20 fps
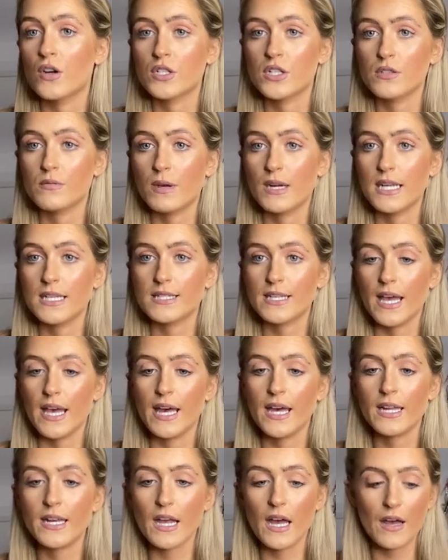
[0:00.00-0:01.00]
is what I
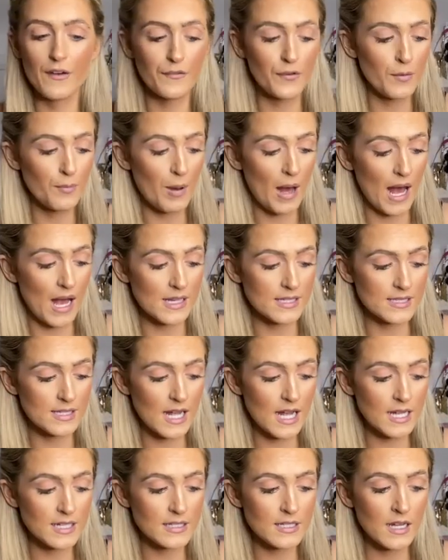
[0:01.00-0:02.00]
said. If you pass
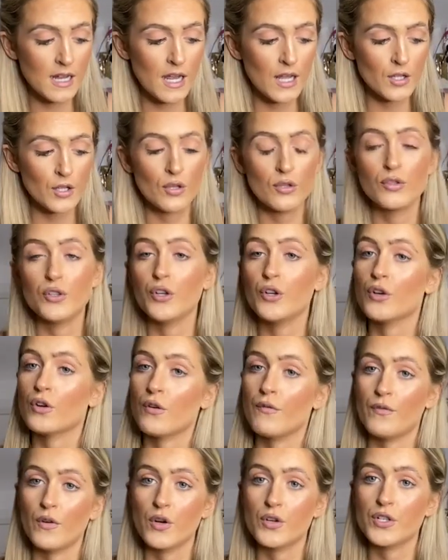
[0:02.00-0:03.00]
that, you'll do your
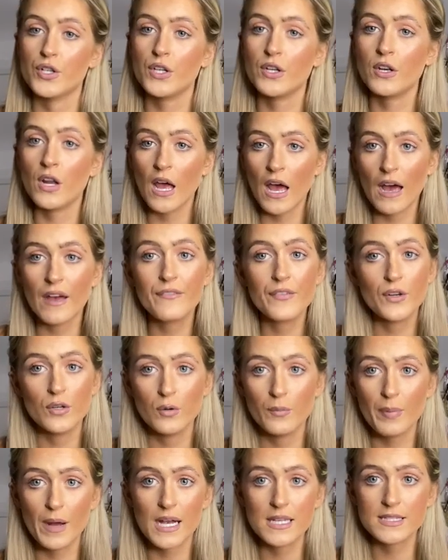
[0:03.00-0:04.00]
conversion. If you
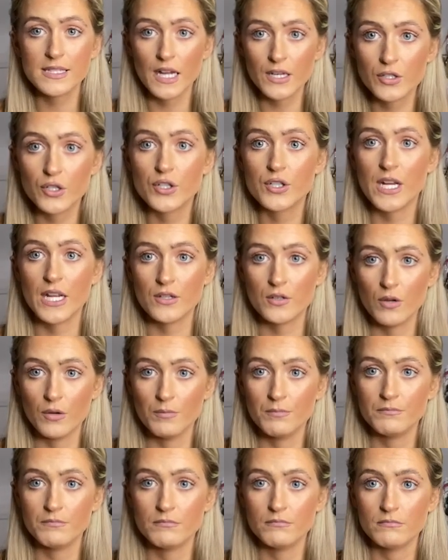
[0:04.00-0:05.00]
don't pass that, you're sent
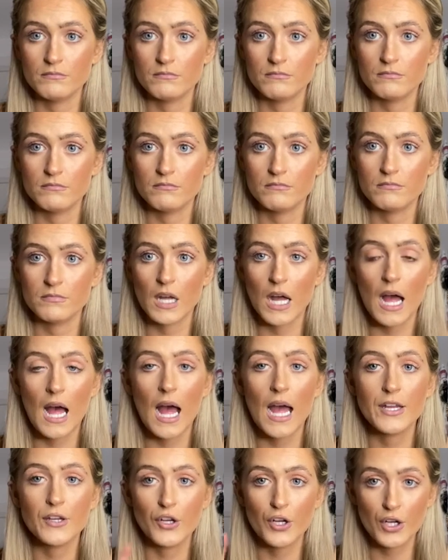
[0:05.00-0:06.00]
home.
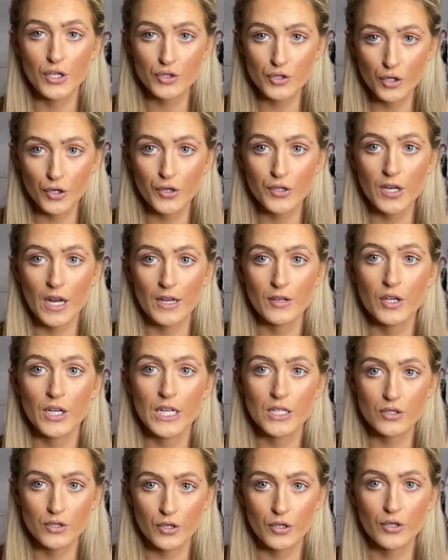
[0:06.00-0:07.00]
You get
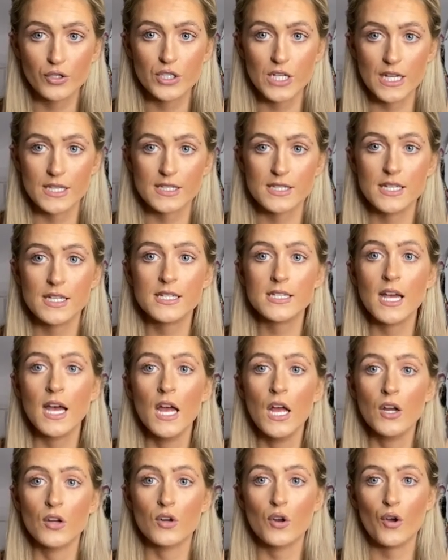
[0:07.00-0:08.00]
two chances.
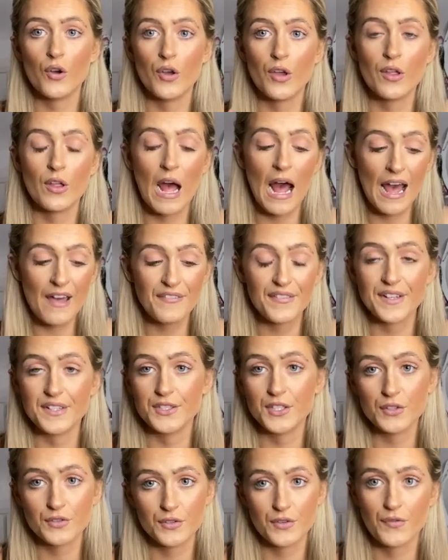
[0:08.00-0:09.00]
Now I failed
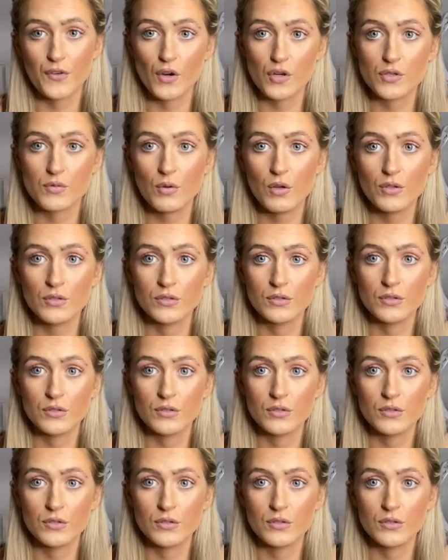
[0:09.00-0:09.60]
it in the first one,